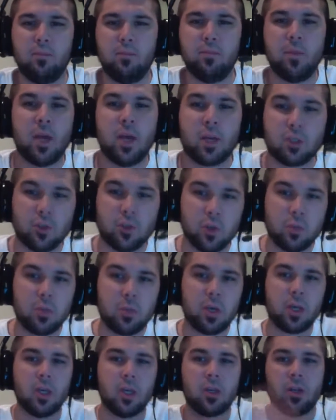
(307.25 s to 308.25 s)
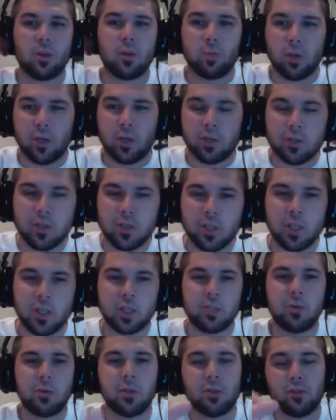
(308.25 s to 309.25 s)
actually picking their players in the
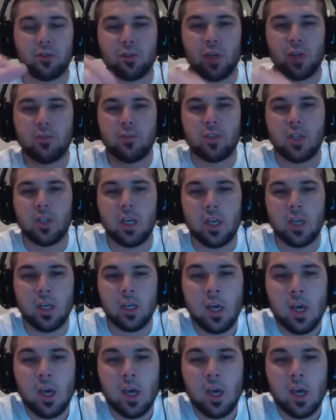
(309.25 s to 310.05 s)
expansion draft today.